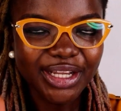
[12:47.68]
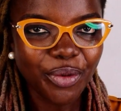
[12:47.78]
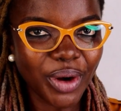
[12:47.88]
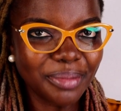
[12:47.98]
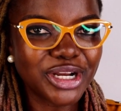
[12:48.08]

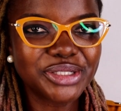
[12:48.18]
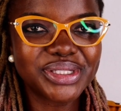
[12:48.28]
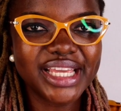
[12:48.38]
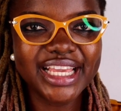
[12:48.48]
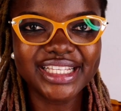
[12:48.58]
what I'm trying to
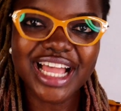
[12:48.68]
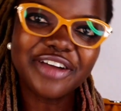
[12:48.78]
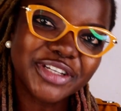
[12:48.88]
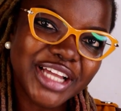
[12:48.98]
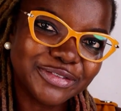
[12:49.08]
say is,
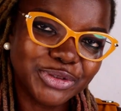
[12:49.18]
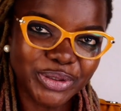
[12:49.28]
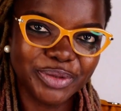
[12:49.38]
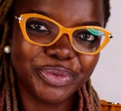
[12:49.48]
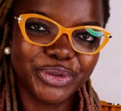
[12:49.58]
after you have
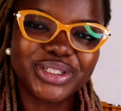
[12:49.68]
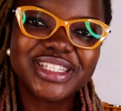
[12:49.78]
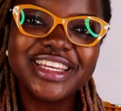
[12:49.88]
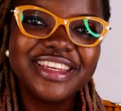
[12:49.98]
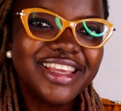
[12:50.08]
done the
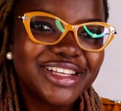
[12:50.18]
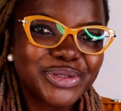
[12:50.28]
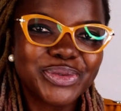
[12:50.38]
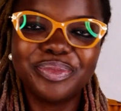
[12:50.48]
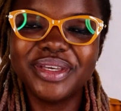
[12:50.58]
product, it needs
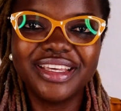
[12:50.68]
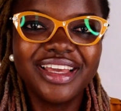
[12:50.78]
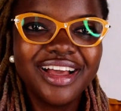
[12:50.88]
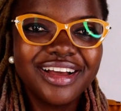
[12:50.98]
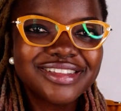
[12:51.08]
to be
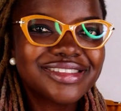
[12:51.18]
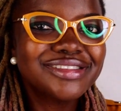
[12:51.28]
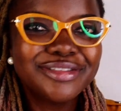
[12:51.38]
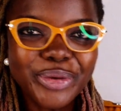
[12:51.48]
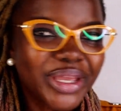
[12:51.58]

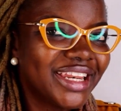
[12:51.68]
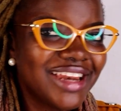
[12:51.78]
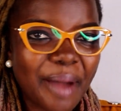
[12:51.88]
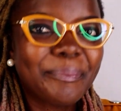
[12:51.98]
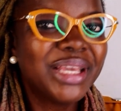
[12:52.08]
looking
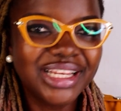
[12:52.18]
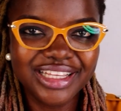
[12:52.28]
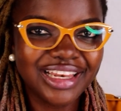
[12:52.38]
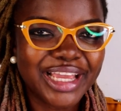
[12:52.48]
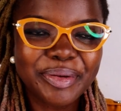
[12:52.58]

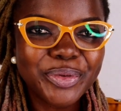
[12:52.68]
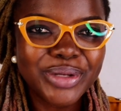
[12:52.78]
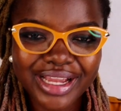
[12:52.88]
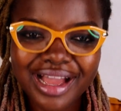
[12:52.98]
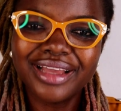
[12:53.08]
appealing. Like, people
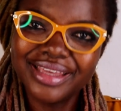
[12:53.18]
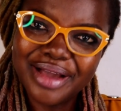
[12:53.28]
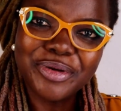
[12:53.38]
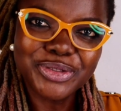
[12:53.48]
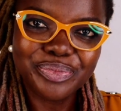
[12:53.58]
like,
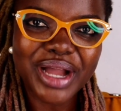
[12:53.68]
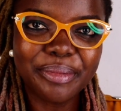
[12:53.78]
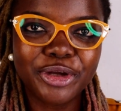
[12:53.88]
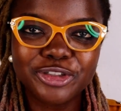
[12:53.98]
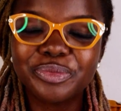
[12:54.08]
yeah, I want to buy
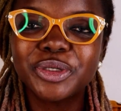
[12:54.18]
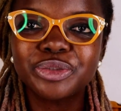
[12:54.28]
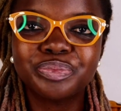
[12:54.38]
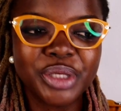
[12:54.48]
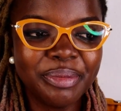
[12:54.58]
because of
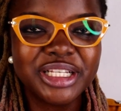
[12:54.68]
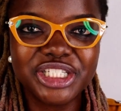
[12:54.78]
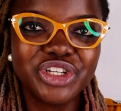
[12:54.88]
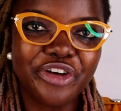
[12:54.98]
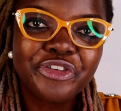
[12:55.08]
the
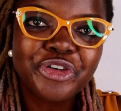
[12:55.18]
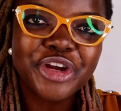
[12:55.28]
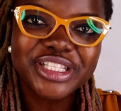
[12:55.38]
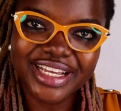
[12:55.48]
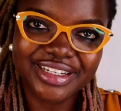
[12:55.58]
images you have
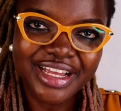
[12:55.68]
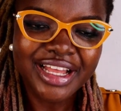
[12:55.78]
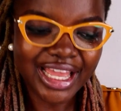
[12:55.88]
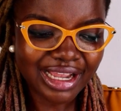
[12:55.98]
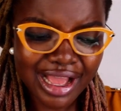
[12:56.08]
created.
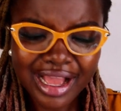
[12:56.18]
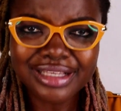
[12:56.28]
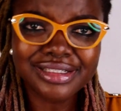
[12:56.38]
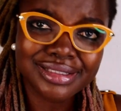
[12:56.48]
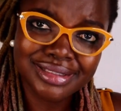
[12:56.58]
Like,
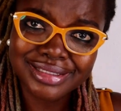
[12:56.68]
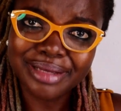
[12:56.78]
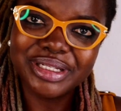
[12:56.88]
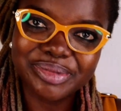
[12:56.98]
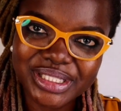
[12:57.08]
is it the
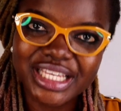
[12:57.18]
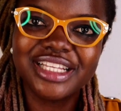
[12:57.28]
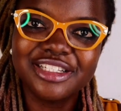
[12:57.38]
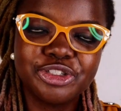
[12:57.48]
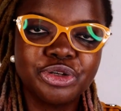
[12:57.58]
same lipstick?
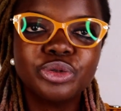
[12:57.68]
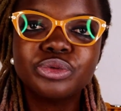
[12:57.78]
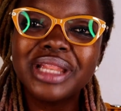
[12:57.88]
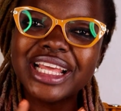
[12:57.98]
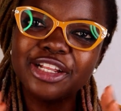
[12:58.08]
It is,
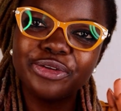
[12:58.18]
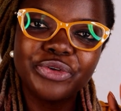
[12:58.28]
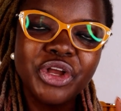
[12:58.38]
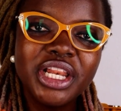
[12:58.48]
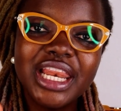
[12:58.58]

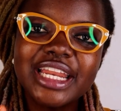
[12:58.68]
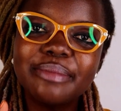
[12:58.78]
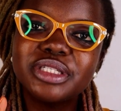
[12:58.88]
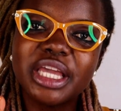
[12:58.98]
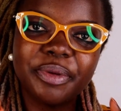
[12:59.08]
let
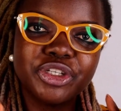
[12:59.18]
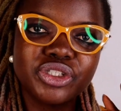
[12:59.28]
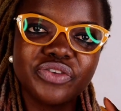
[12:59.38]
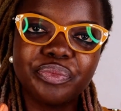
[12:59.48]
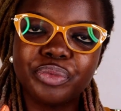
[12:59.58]
them take
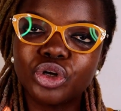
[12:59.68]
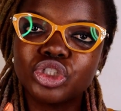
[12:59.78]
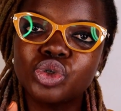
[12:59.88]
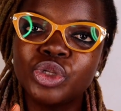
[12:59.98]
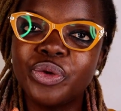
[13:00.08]
pictures of the
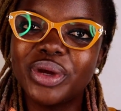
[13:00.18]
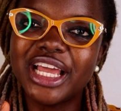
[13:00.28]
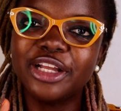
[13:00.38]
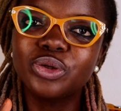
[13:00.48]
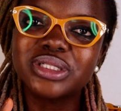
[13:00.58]
product in the way
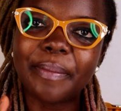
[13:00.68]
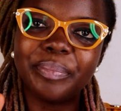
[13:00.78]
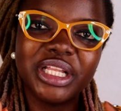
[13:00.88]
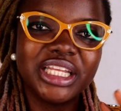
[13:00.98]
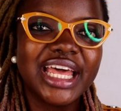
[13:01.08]
that it looks
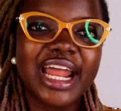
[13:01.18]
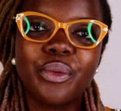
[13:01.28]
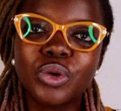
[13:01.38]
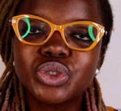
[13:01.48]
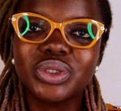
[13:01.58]
appealing, that I
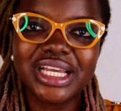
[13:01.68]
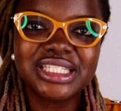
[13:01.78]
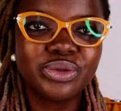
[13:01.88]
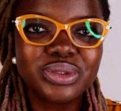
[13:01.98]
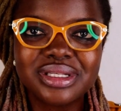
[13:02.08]
want to get.
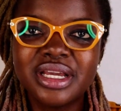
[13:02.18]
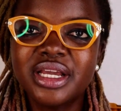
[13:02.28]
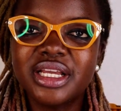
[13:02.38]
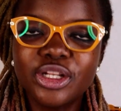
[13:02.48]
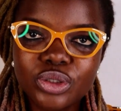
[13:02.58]
It
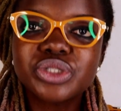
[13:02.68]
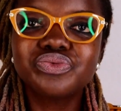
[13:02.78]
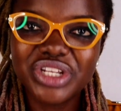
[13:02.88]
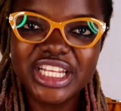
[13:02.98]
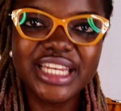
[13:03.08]
looks really